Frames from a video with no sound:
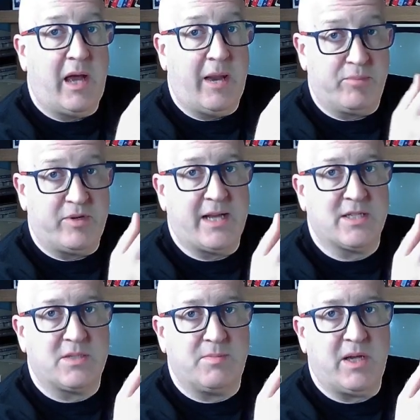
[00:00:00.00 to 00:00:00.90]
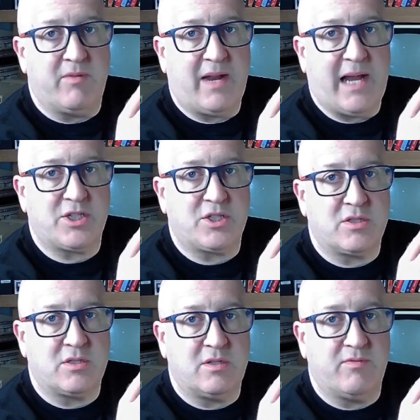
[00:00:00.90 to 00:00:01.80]
and pretends to be a
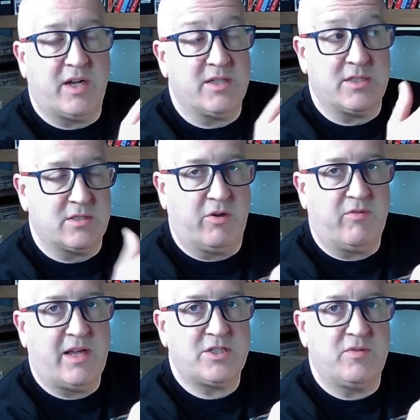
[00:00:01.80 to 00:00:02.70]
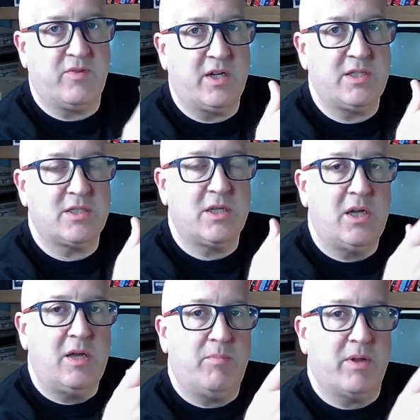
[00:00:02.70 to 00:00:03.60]
flash device. It's not a flash device,
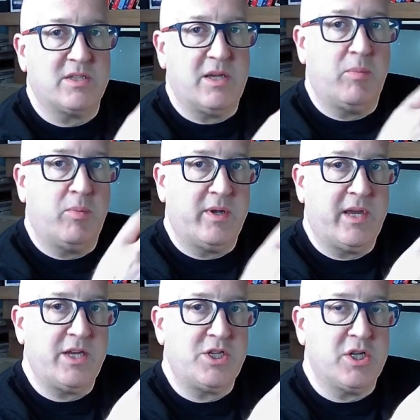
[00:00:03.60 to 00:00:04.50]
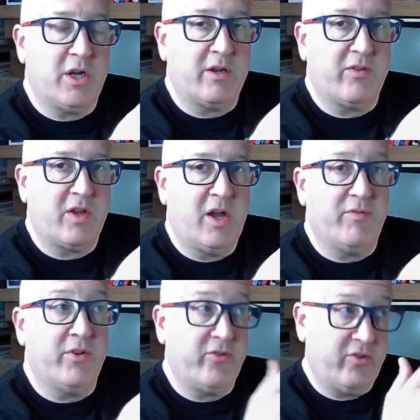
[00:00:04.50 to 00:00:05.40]
but there's an implementation under the
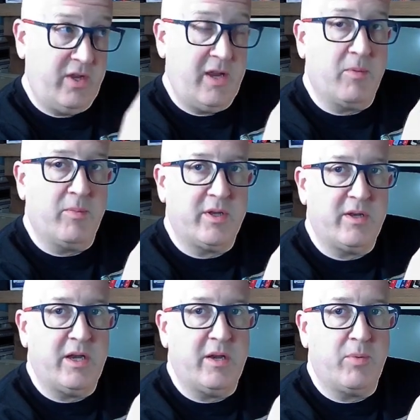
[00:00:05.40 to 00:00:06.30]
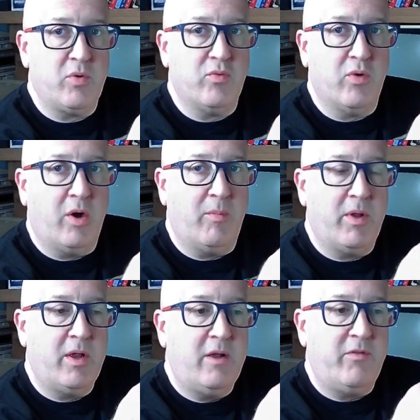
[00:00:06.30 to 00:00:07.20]
covers implemented in the boot ROM
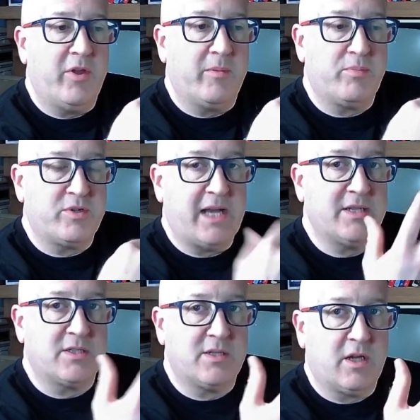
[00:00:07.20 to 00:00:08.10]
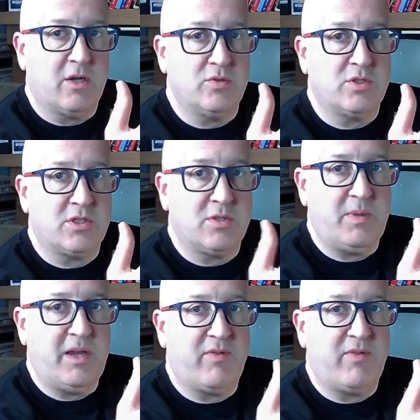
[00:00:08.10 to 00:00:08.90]
that pretends to the host to be a